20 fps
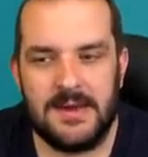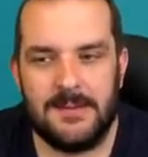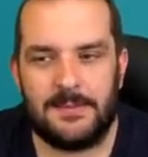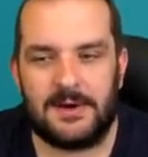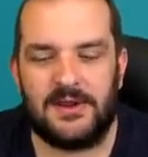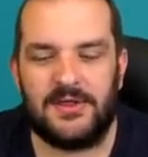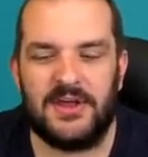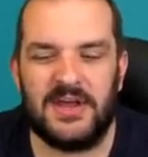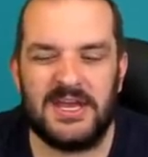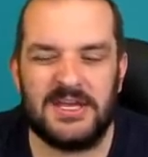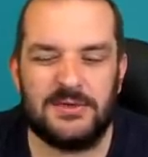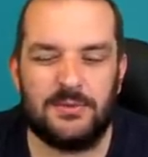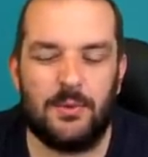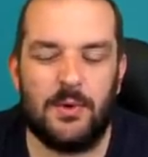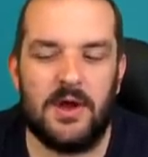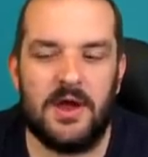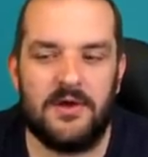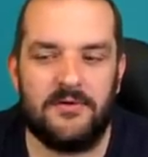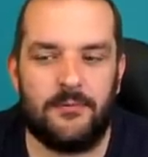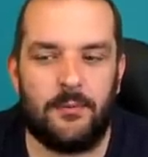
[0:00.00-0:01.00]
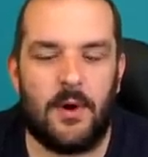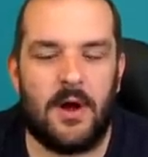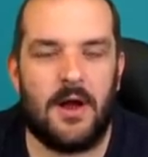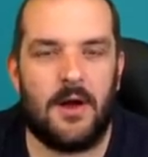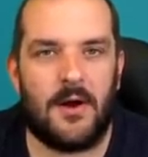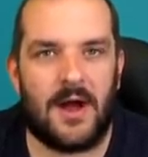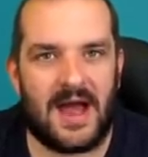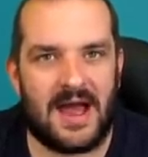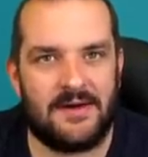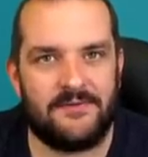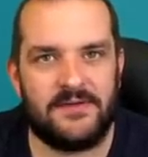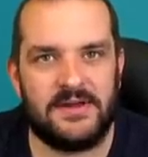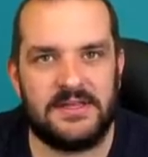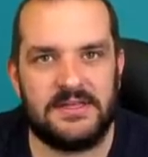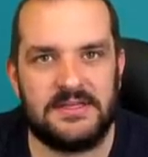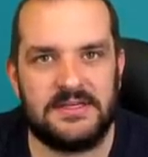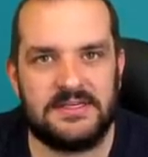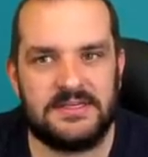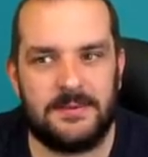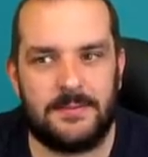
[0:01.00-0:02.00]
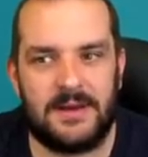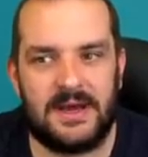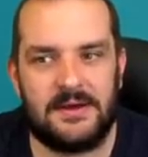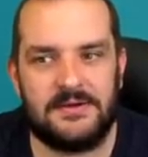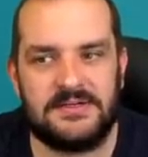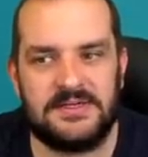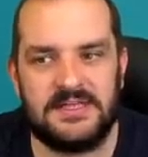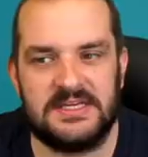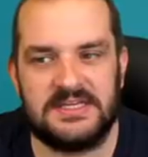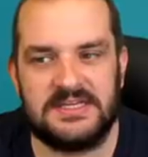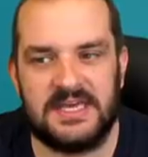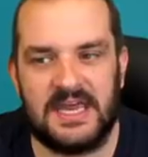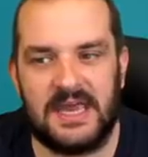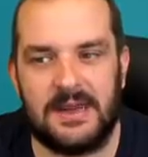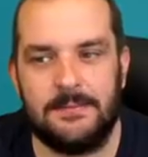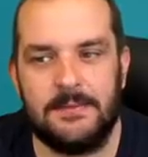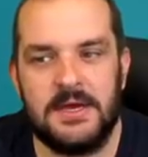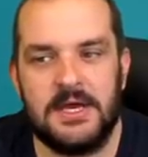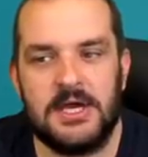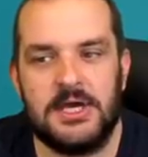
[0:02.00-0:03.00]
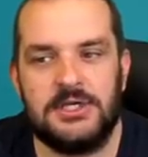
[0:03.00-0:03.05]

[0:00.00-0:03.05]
But I think it's worthwhile having someone else in the team.